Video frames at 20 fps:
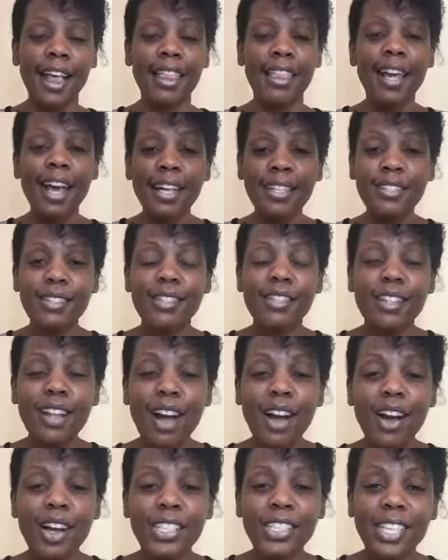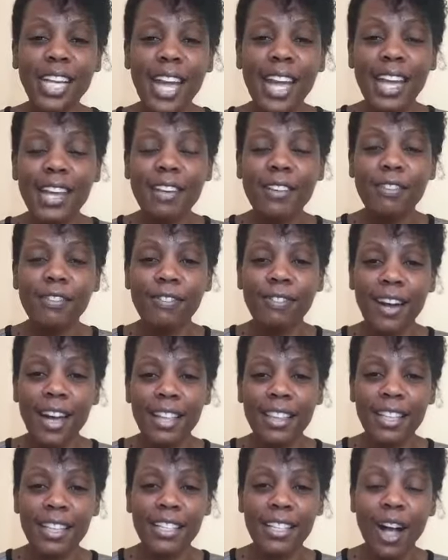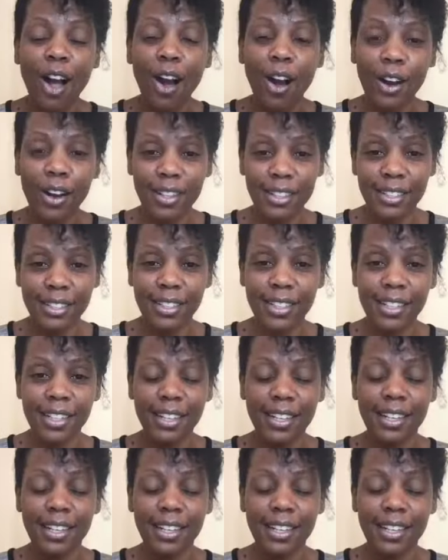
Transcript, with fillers: that's not a father's heart